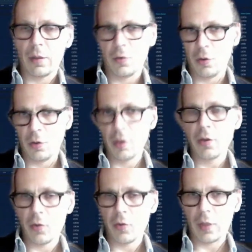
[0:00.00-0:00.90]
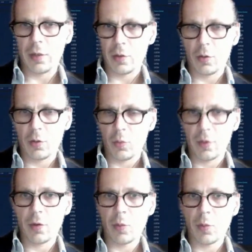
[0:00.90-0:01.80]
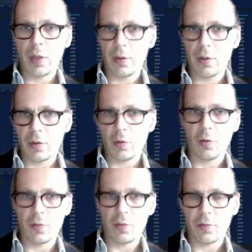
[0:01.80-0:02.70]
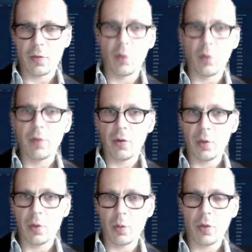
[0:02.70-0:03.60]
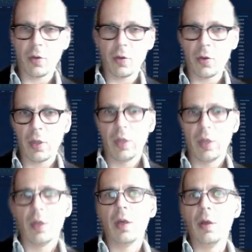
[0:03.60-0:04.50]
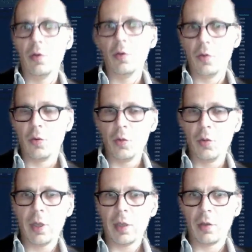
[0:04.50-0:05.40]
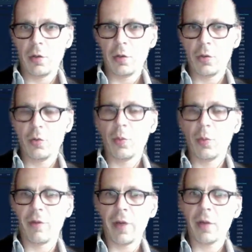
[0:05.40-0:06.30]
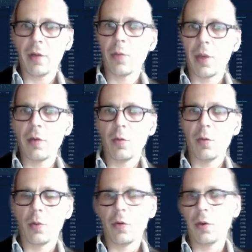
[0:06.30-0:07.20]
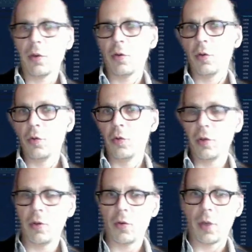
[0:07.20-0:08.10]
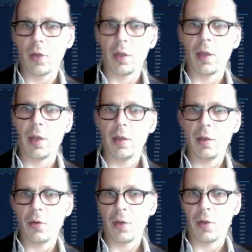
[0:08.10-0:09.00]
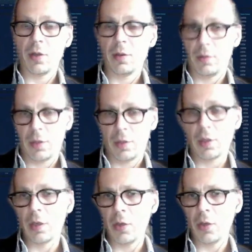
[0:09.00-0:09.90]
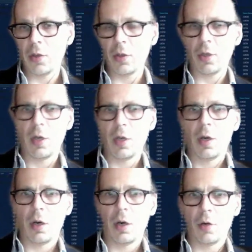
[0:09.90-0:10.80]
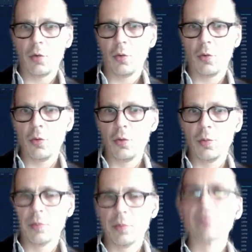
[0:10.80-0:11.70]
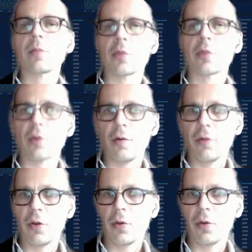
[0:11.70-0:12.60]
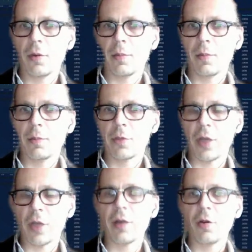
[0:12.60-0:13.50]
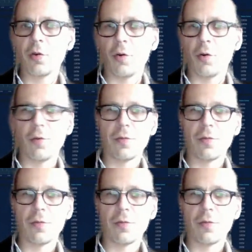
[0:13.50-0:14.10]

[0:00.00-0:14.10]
the knowledge that is with the space sort of solving these questions into NuNet, and also to provide space with solutions and ideas and certain research how to solve this challenge of